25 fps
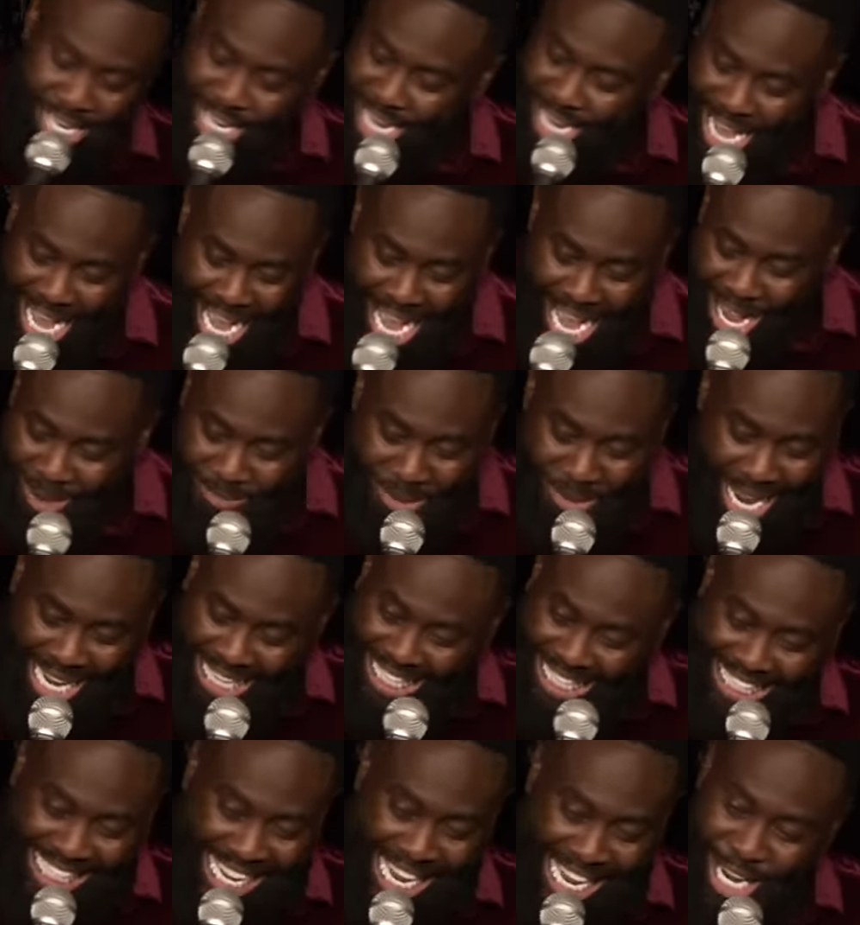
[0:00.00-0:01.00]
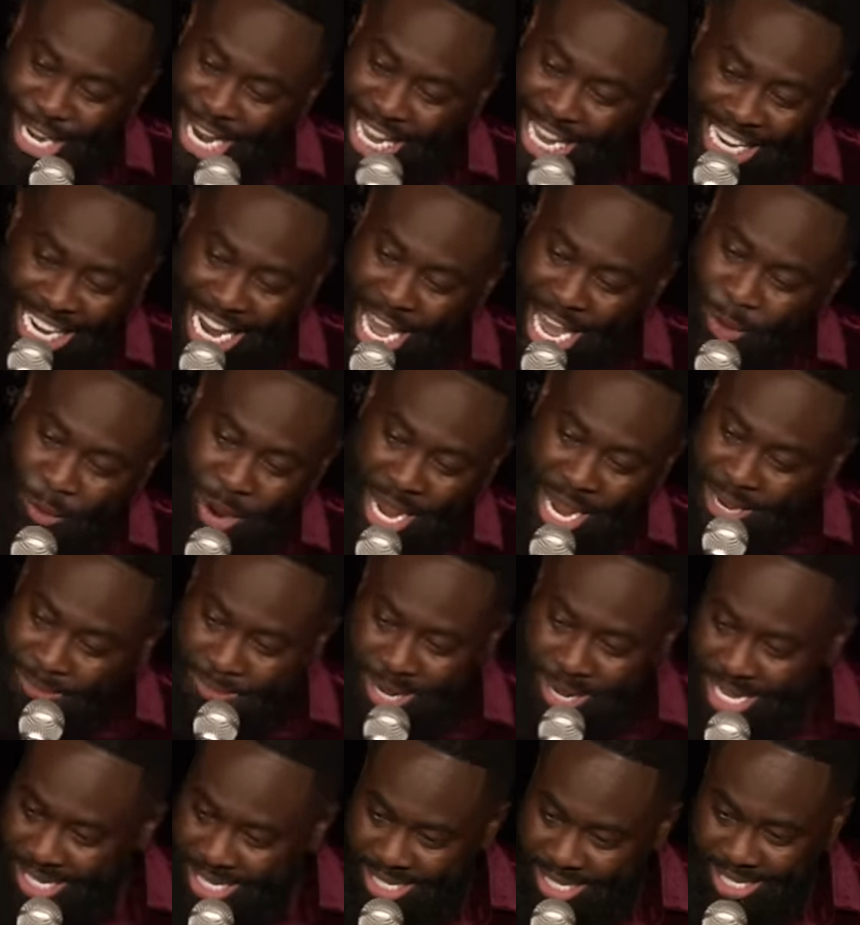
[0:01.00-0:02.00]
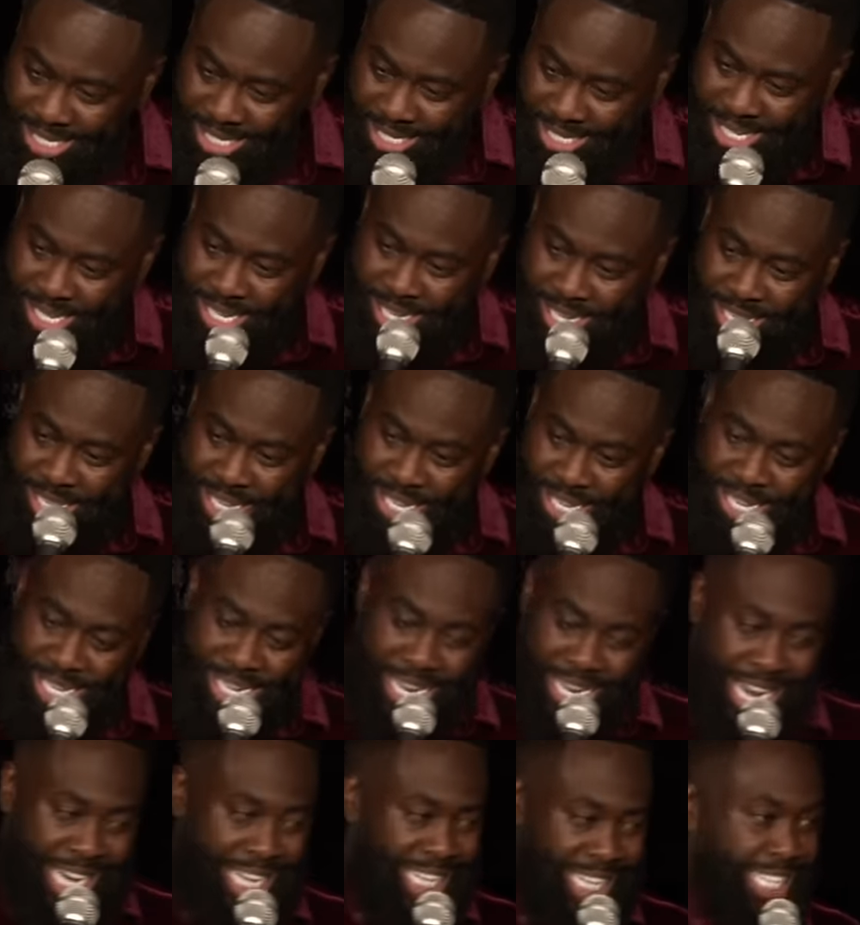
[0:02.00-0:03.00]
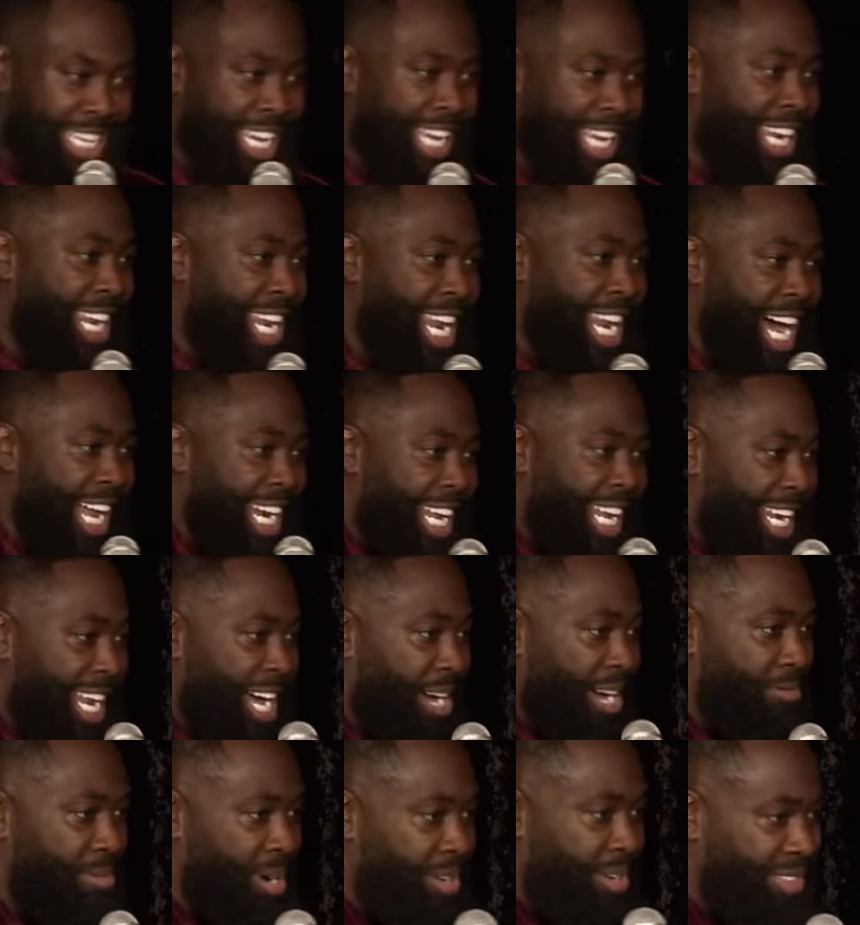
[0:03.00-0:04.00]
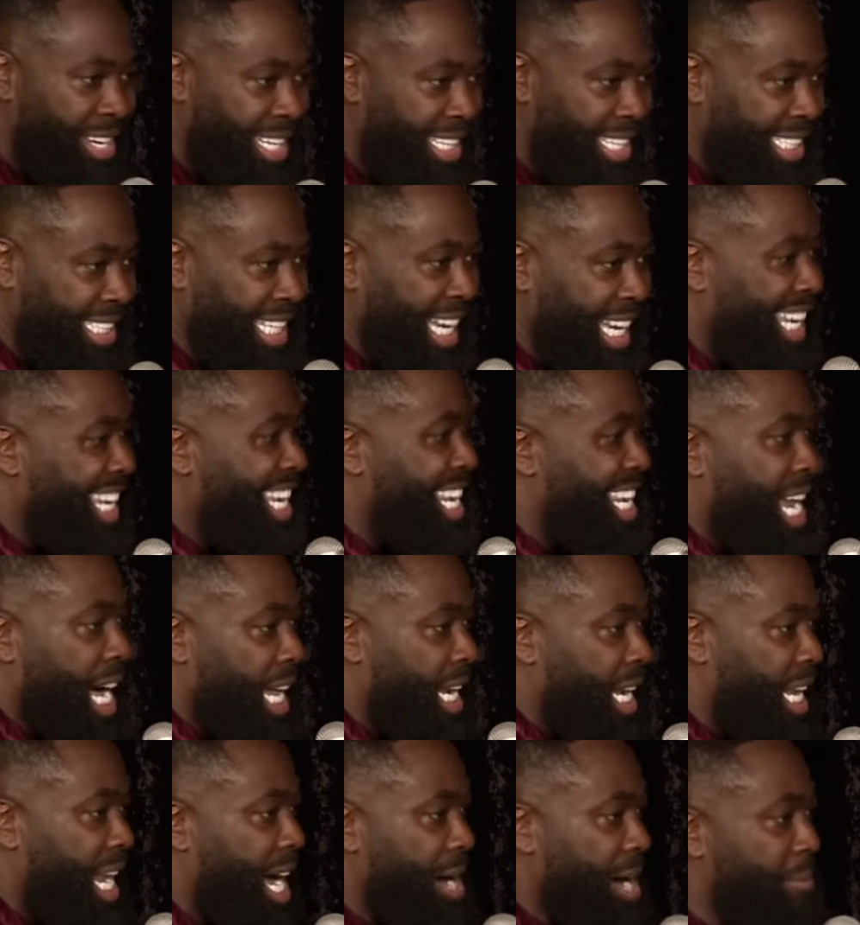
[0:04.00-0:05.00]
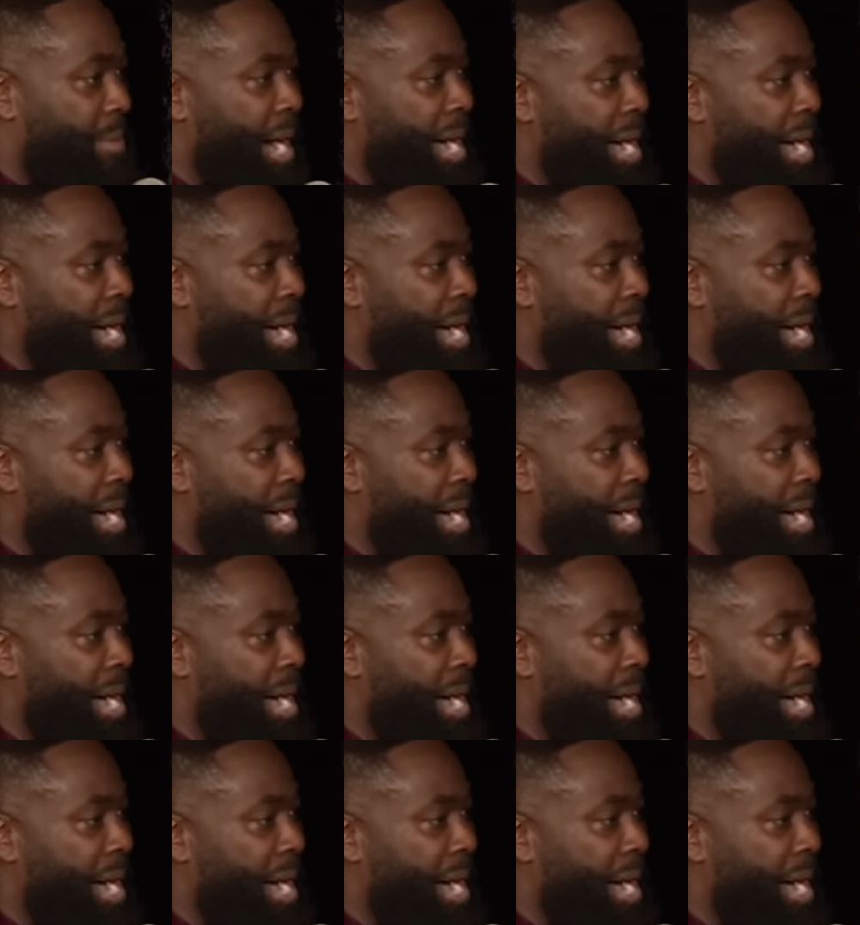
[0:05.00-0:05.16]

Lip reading: Nah, bro. I didn't get none of that weight, blood. I didn't get none of that, brother. I didn't get none of that.